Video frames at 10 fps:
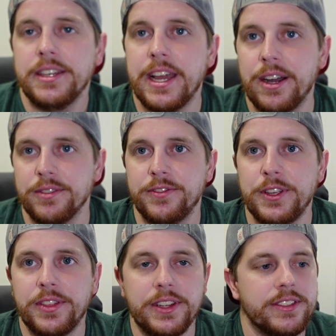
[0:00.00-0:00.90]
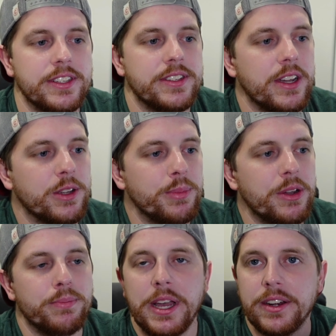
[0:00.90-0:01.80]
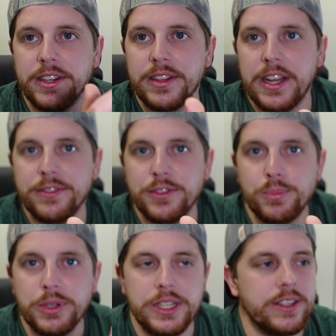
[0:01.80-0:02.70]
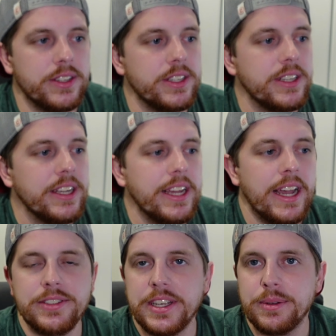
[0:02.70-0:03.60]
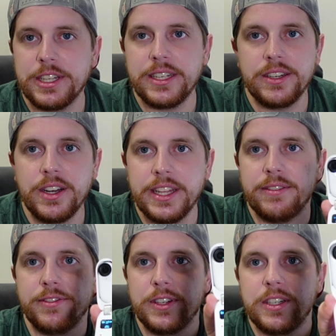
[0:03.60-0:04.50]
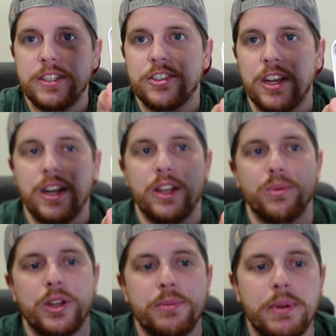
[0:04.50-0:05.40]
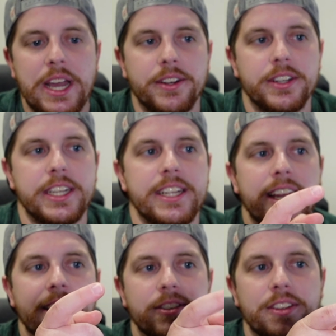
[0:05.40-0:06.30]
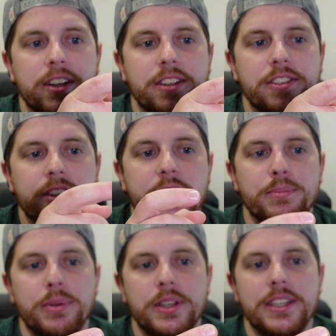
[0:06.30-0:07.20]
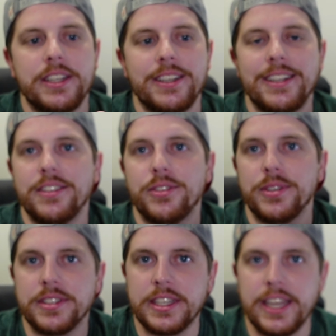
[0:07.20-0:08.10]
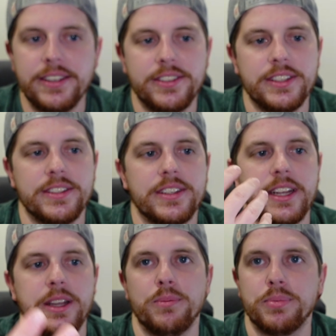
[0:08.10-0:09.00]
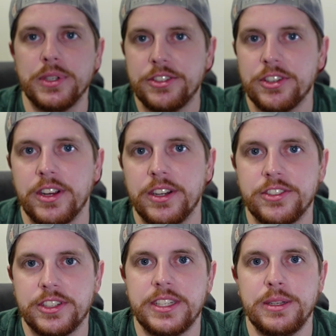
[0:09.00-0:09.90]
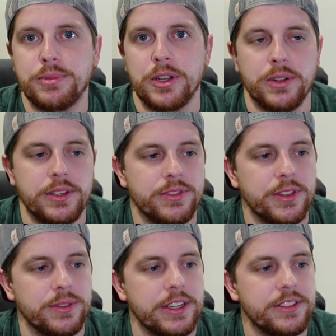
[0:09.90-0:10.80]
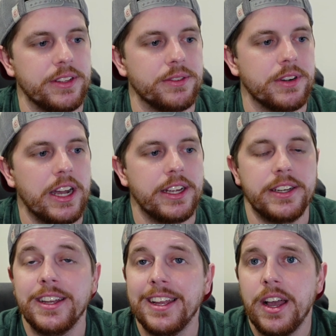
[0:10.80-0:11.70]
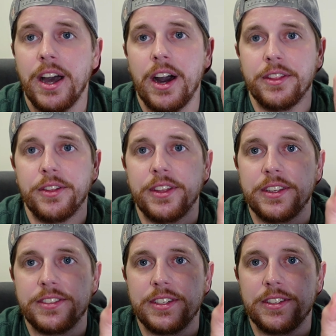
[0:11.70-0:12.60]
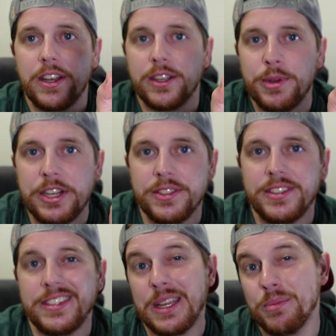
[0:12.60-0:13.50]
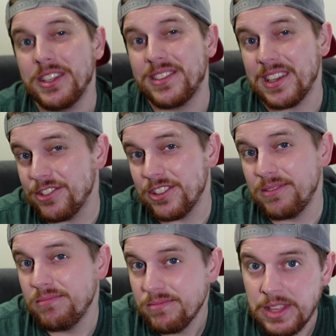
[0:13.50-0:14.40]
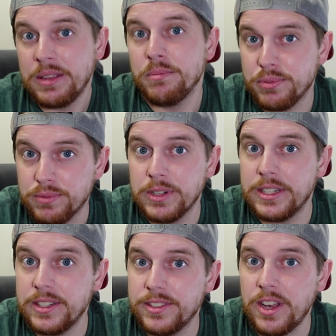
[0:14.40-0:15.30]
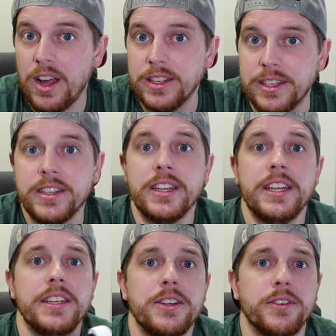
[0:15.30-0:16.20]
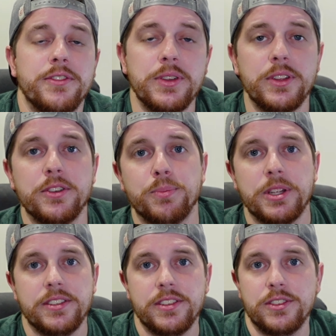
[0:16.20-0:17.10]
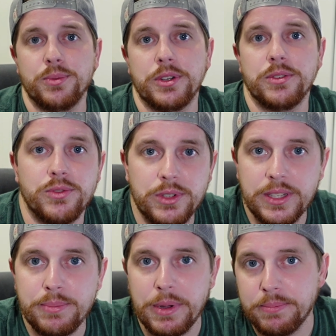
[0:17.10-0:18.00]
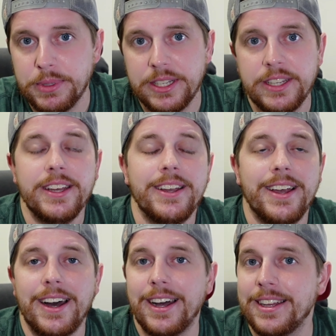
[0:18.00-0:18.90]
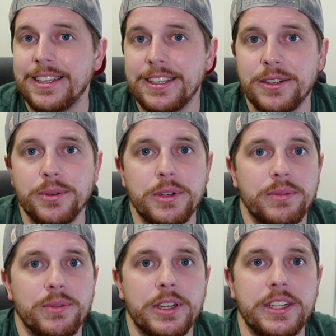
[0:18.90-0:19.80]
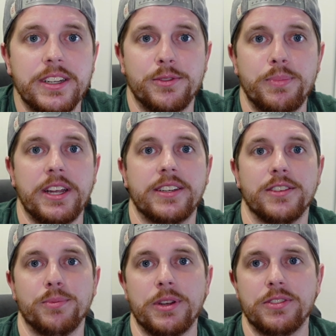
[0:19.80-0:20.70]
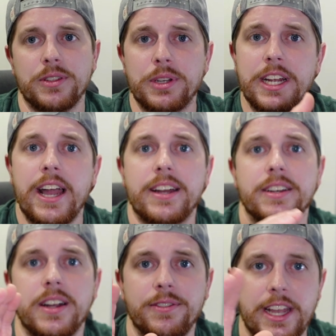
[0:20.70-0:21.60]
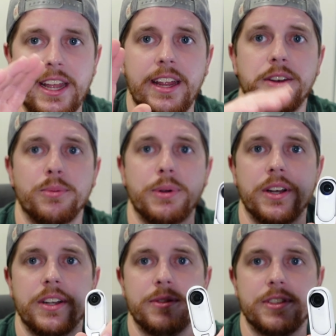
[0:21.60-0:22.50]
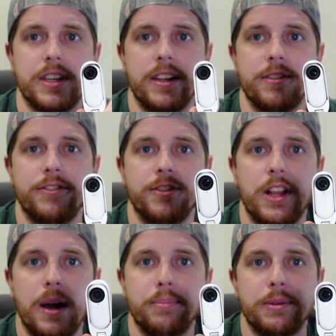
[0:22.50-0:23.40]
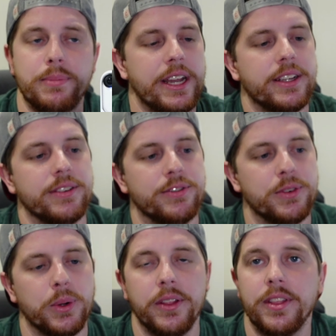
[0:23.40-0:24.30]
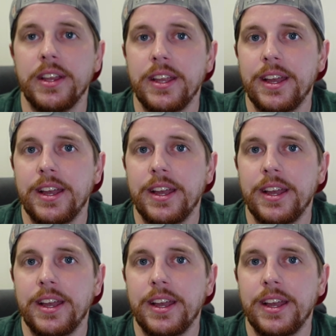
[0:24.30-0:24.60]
Now, a few things to talk about. Battery life was pretty good. I was able to get all that footage on one battery, and as long as you keep putting it into its case, it's gonna help recharge, keep going for the rest of the ride. Other things to talk about, stabilization, pretty solid. You know, a few of those places where it was really bumpy, you know, what do you expect? Especially when I had it off that handlebar and it was kind of flopping back and forth.